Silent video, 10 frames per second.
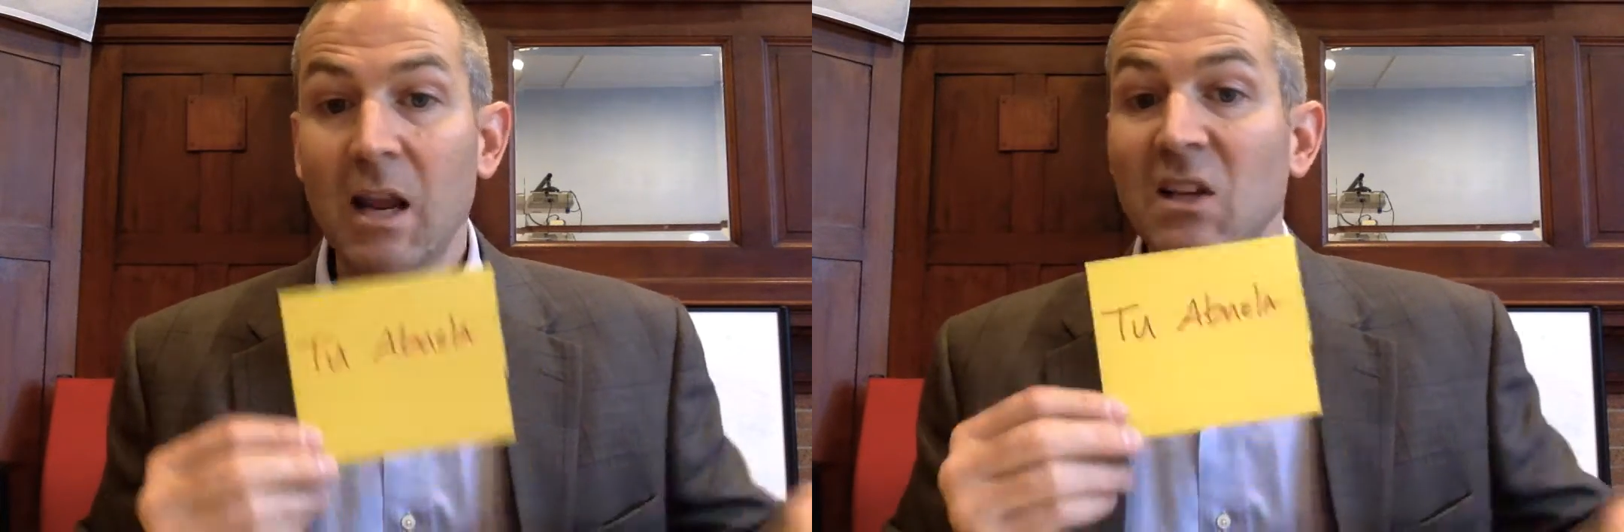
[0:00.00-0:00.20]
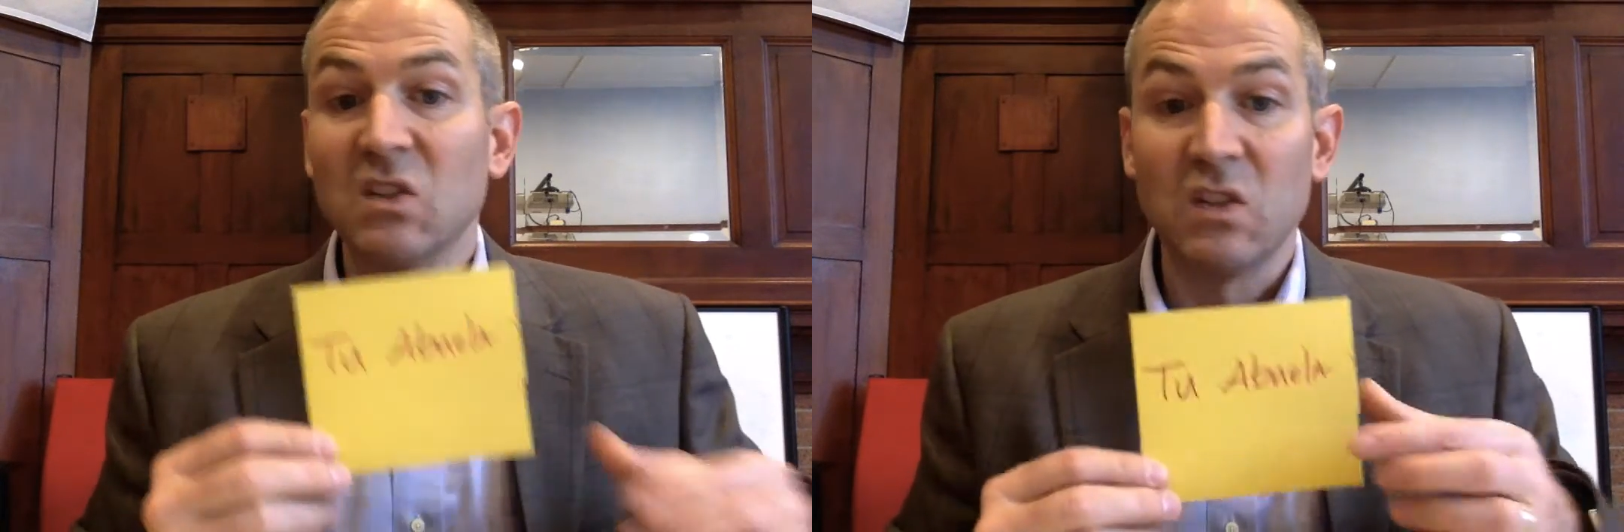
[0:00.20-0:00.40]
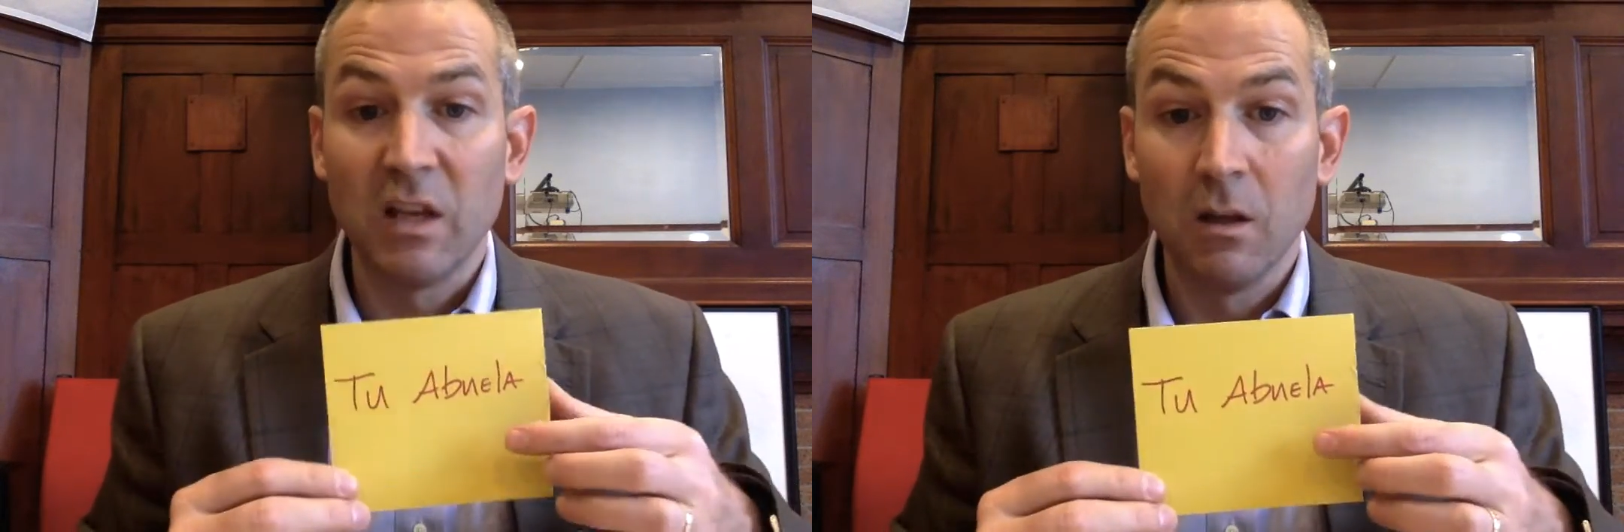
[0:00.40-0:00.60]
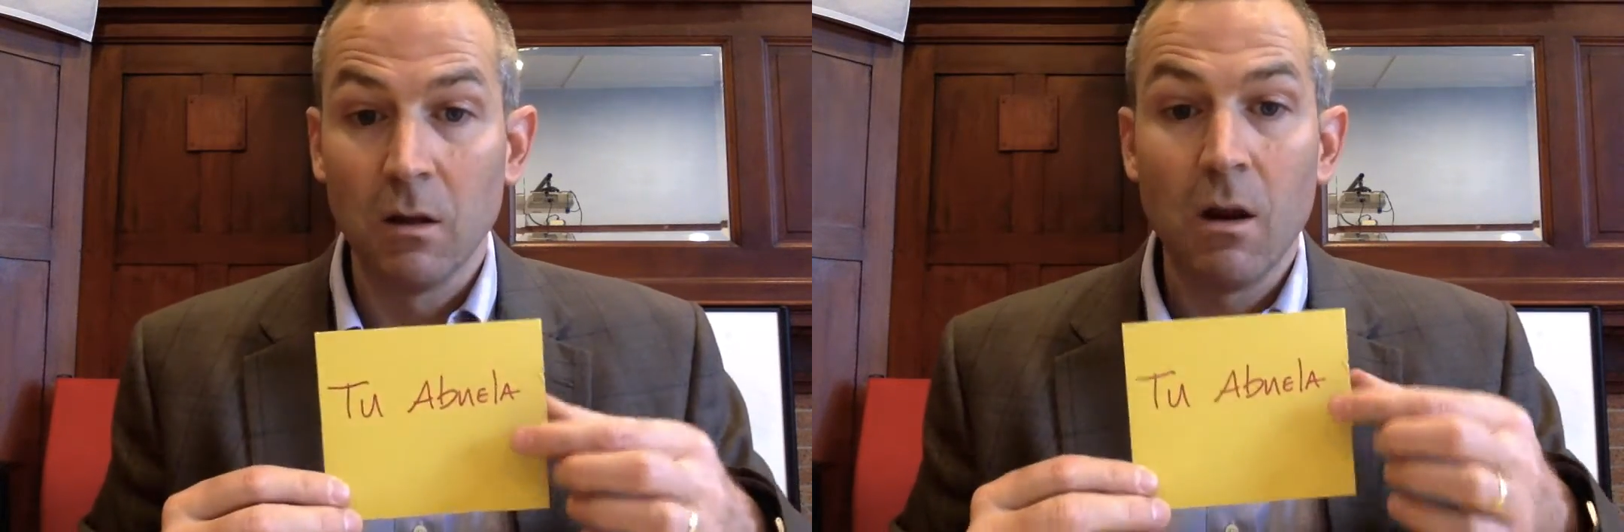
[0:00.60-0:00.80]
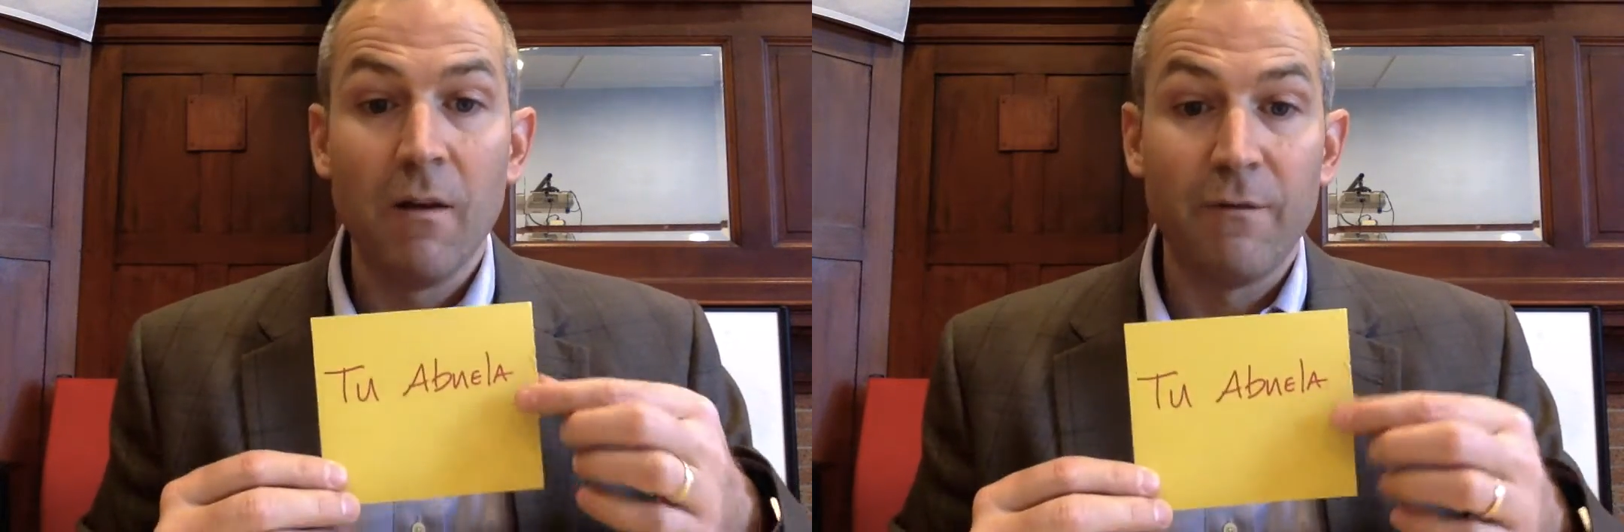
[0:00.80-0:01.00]

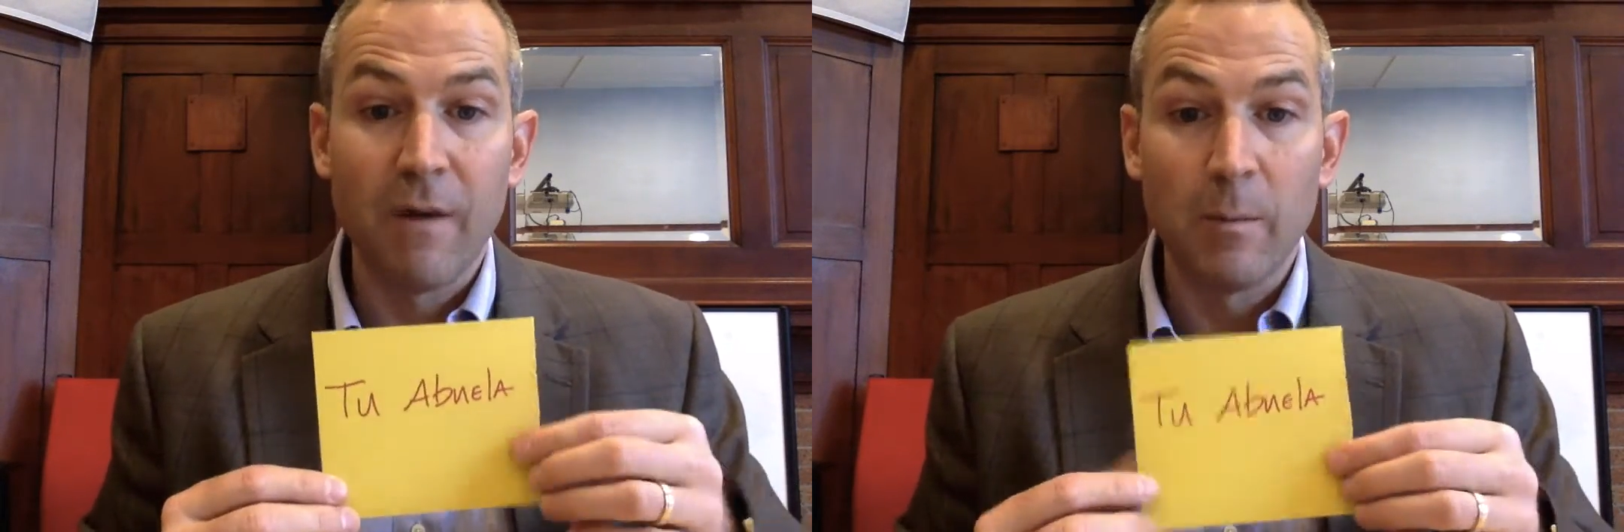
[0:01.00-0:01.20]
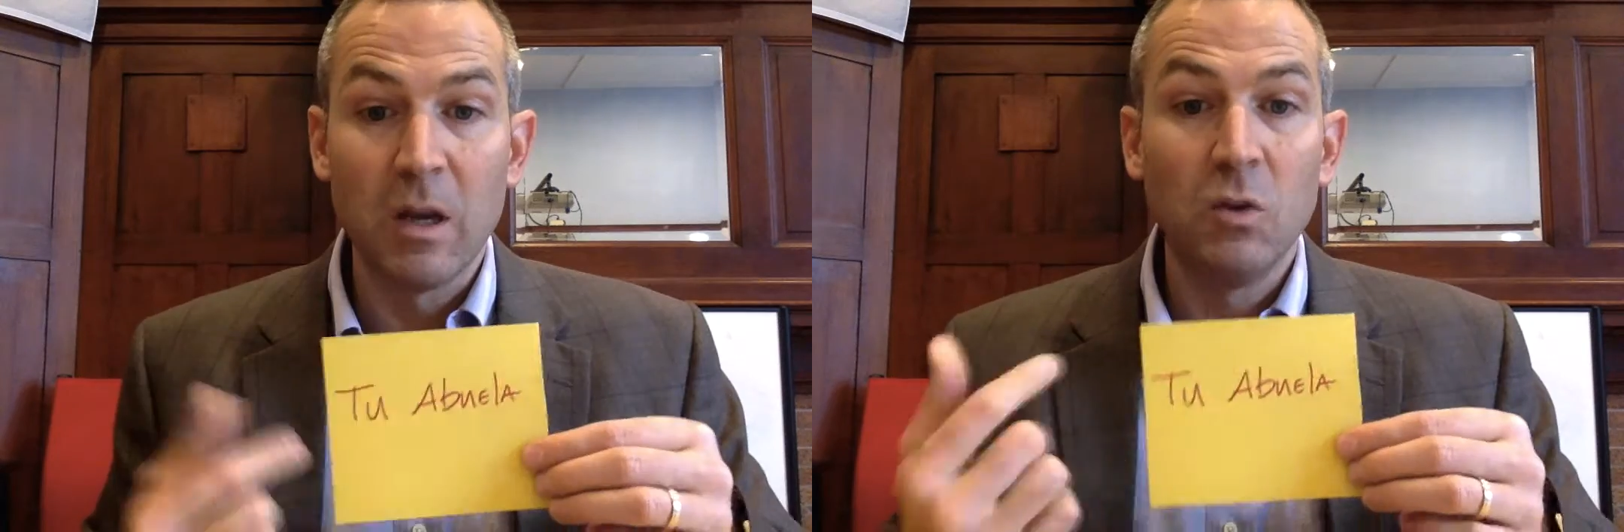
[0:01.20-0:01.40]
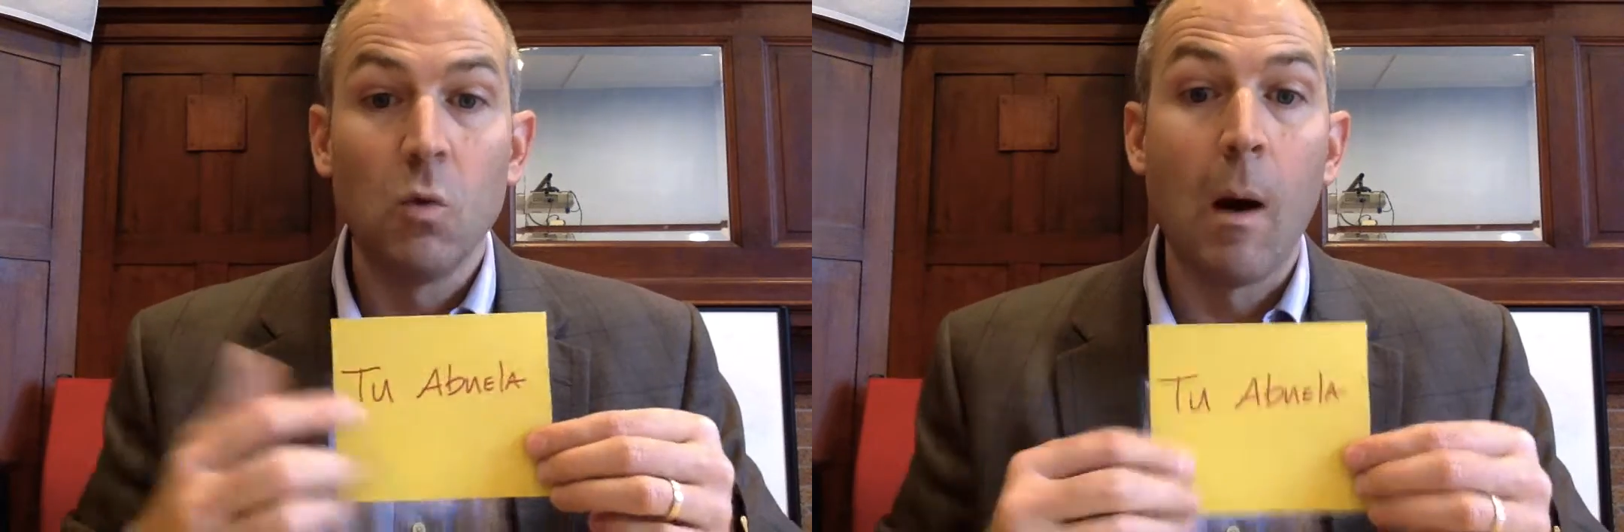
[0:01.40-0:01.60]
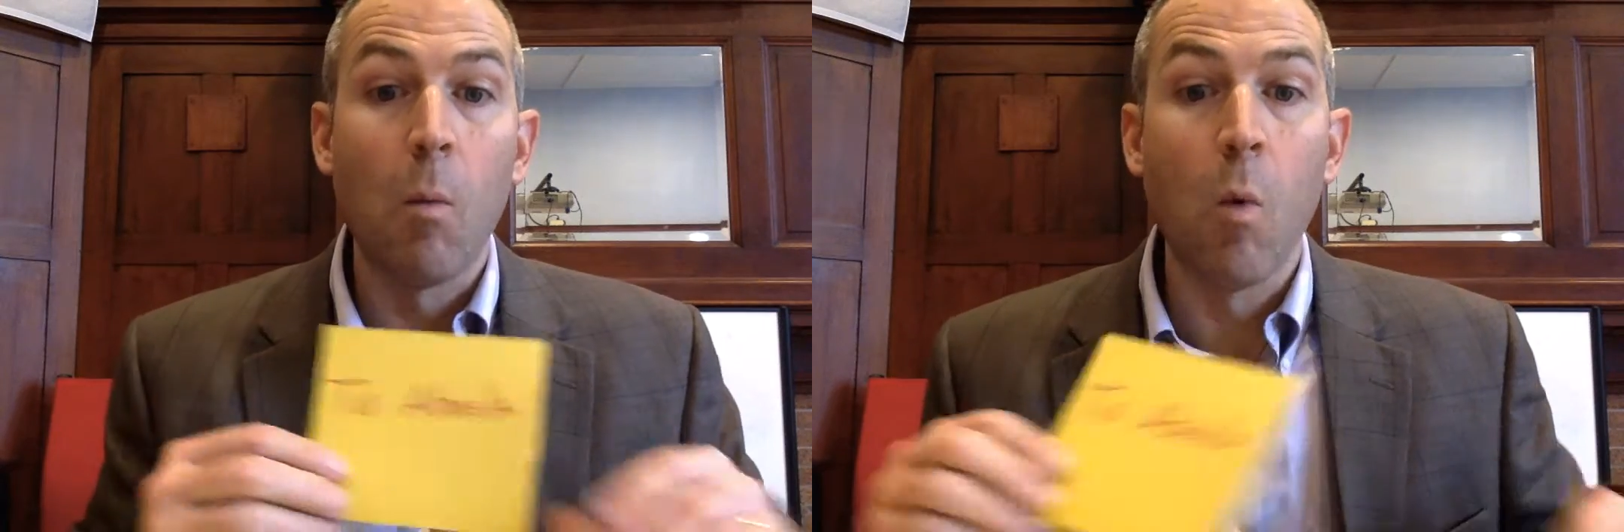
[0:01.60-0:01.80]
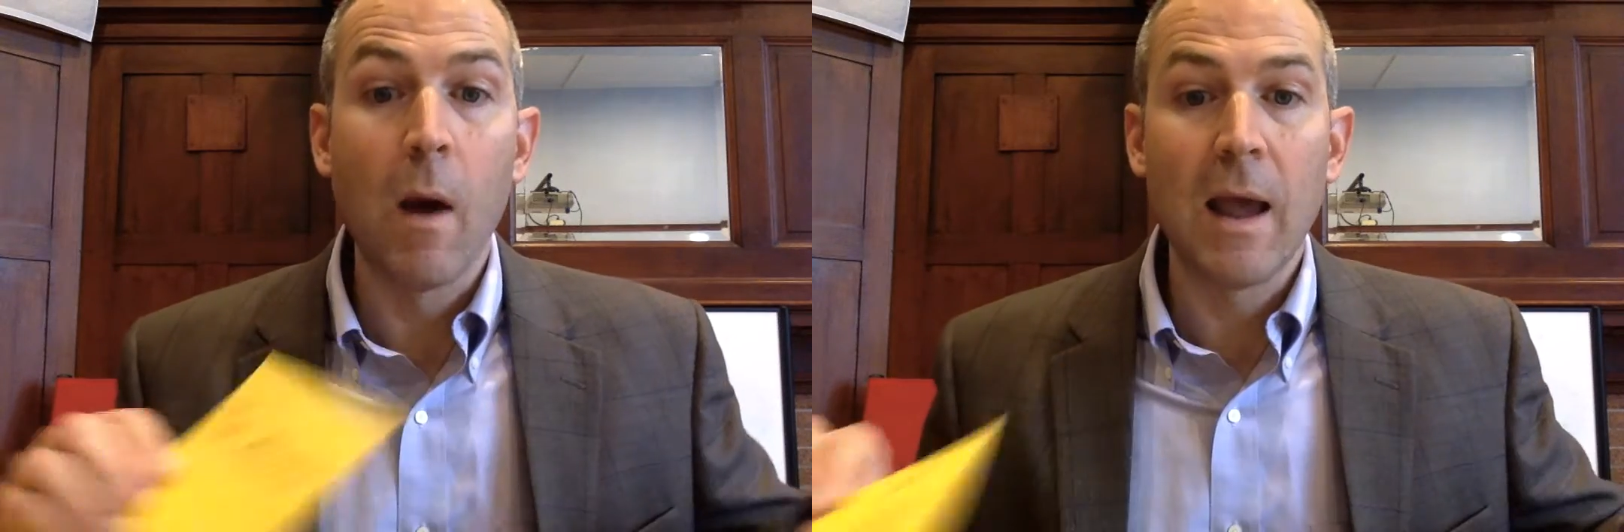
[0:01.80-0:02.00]
Singular, feminine, tu
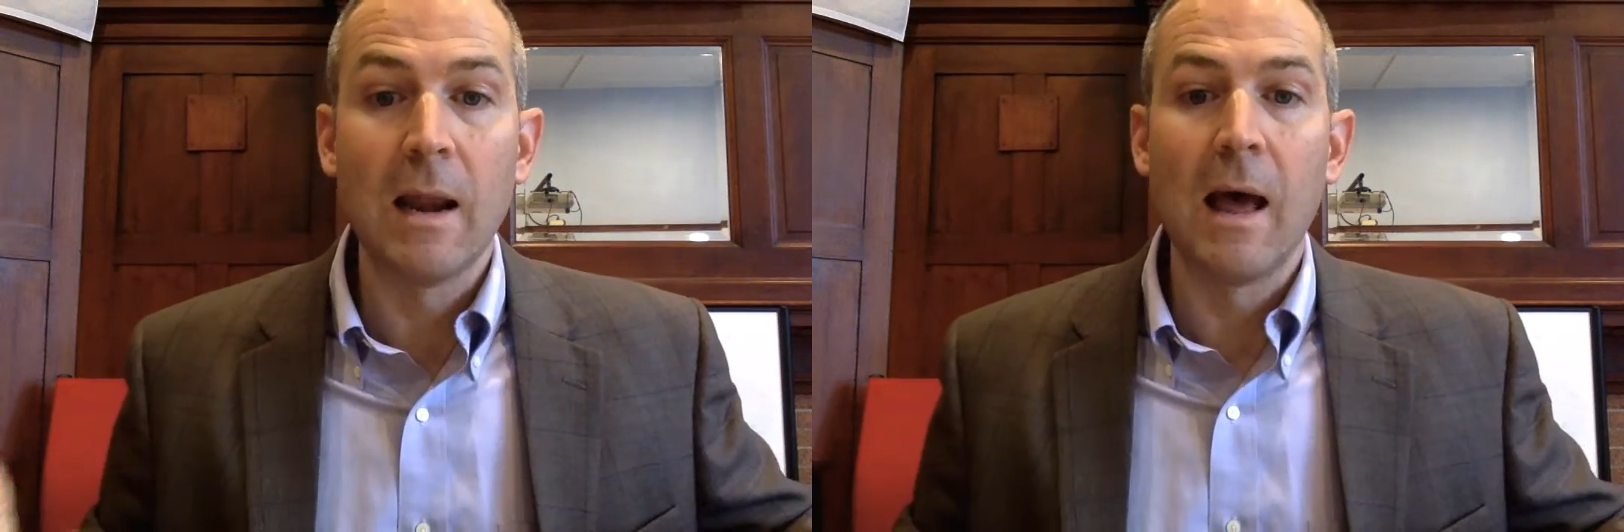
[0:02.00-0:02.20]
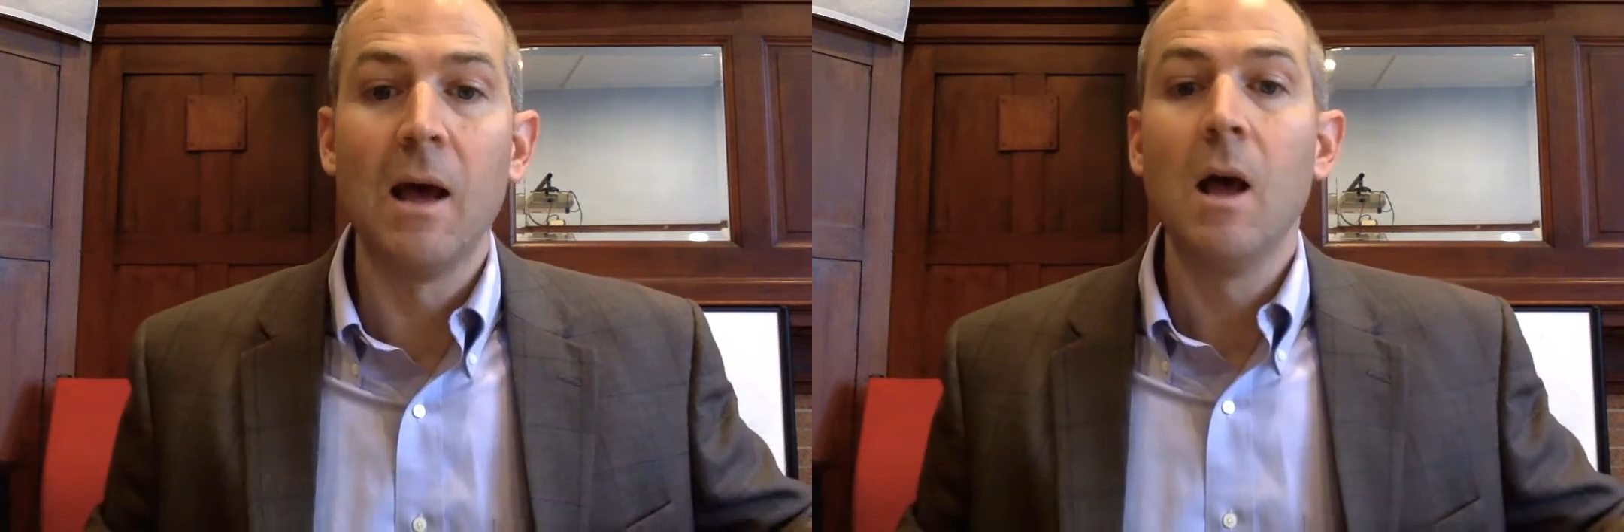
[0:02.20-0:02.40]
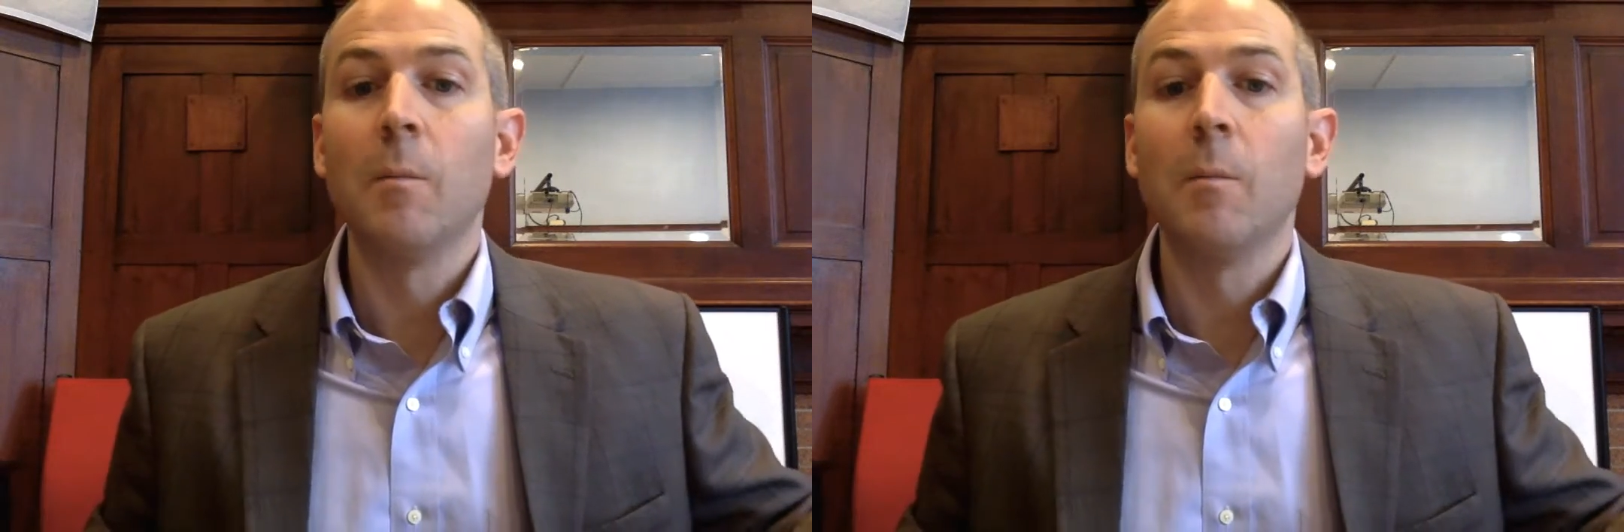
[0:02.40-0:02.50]
abuela.